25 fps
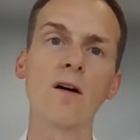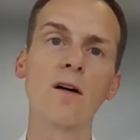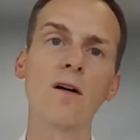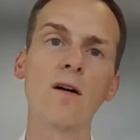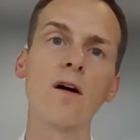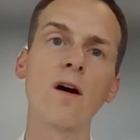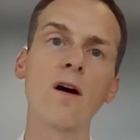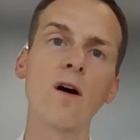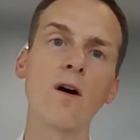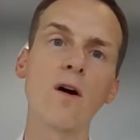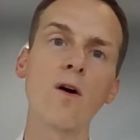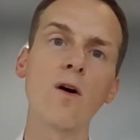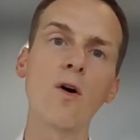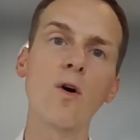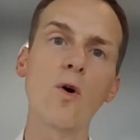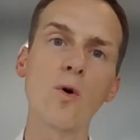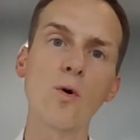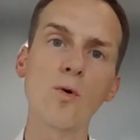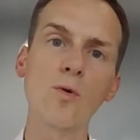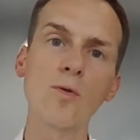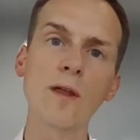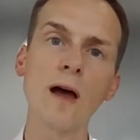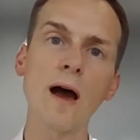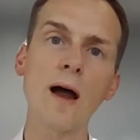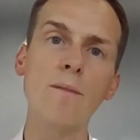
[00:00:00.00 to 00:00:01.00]
our
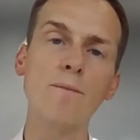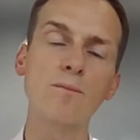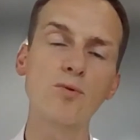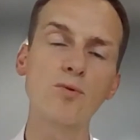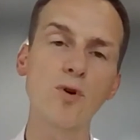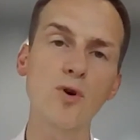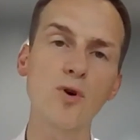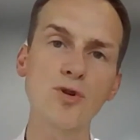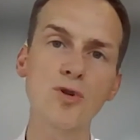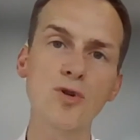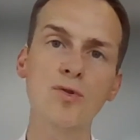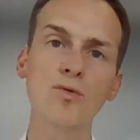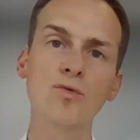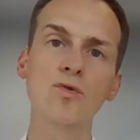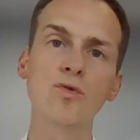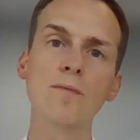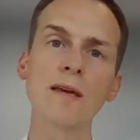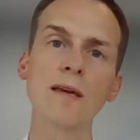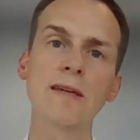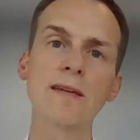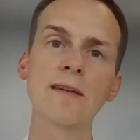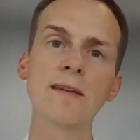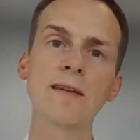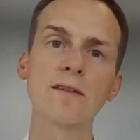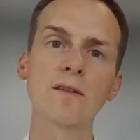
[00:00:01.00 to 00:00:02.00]
own approach to
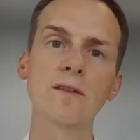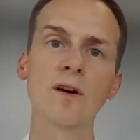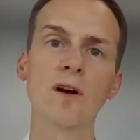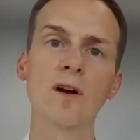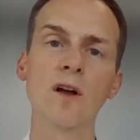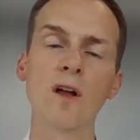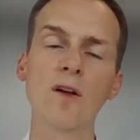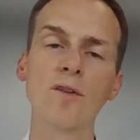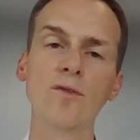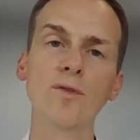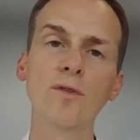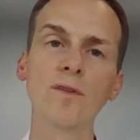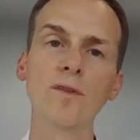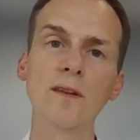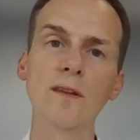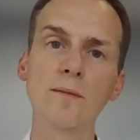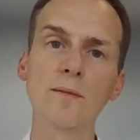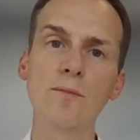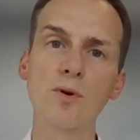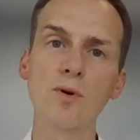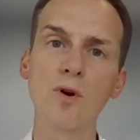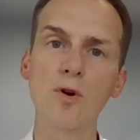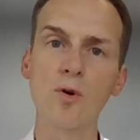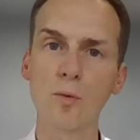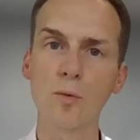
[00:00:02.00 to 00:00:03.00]
make it
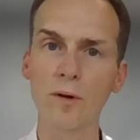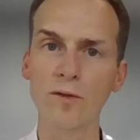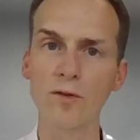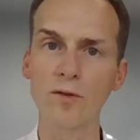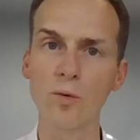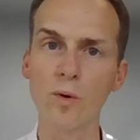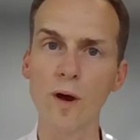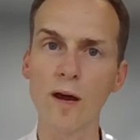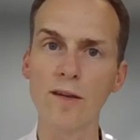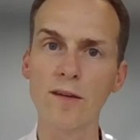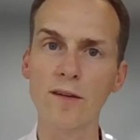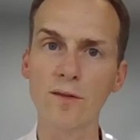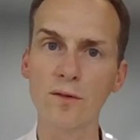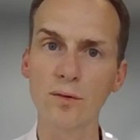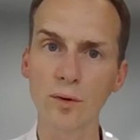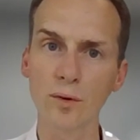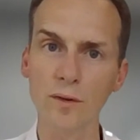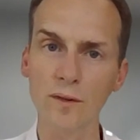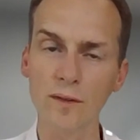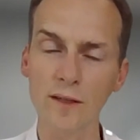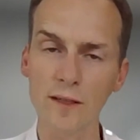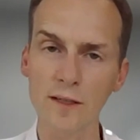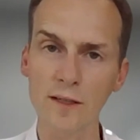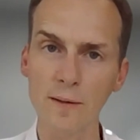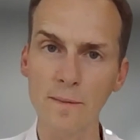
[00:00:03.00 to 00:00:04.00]
sustainable with the right
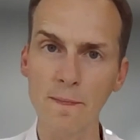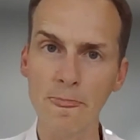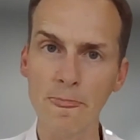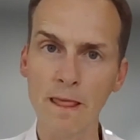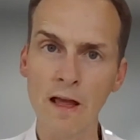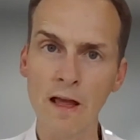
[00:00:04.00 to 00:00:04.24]
sourcing.